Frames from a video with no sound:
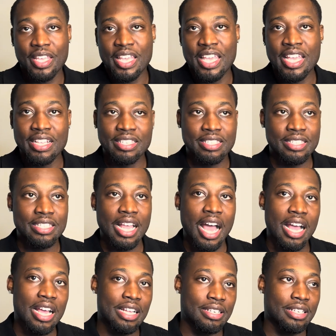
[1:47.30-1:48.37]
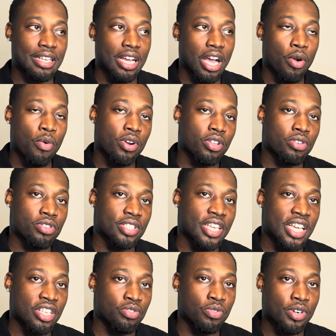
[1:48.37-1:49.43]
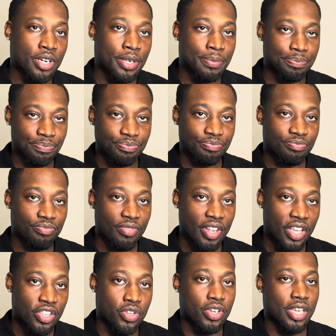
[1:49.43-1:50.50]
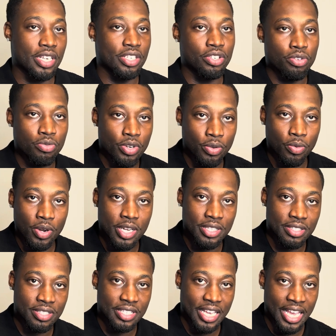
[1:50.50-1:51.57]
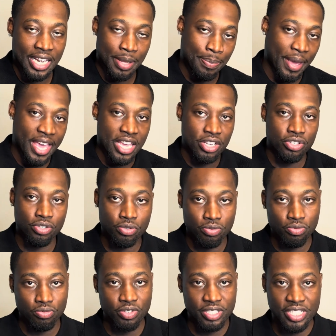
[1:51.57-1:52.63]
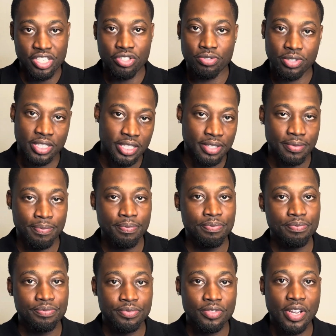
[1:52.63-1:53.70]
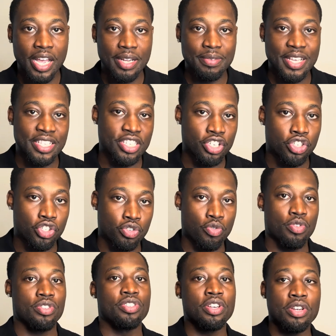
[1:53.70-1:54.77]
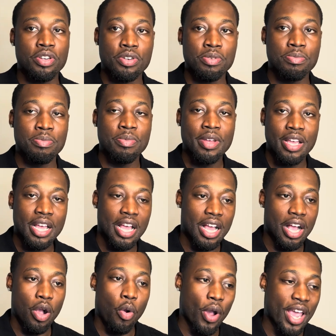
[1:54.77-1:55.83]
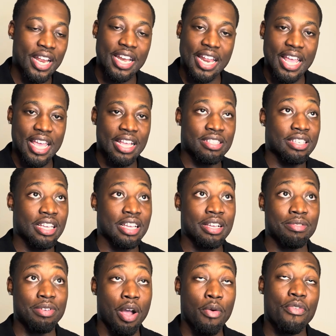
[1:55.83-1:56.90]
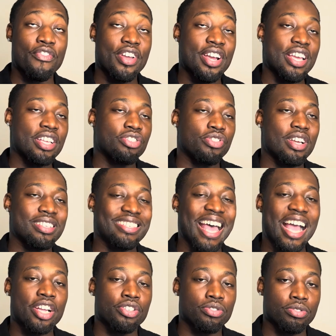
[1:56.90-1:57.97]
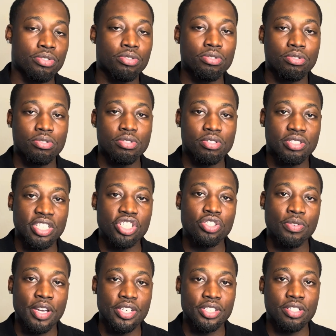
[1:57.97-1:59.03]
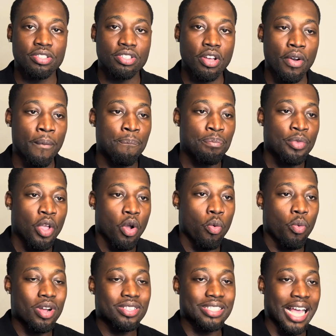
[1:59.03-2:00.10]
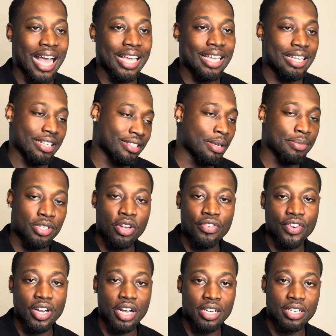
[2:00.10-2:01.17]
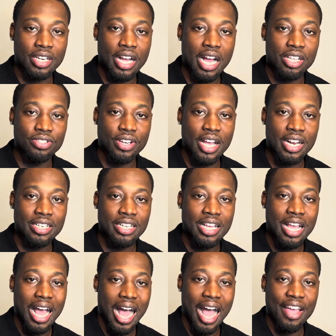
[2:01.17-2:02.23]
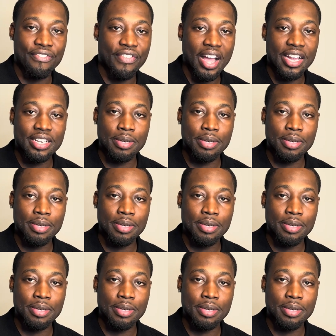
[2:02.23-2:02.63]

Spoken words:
it's not one of those things where you can do it once and it pays you residually, right? It's a short term and it's a very transactional situation. So once I get something under contract, I find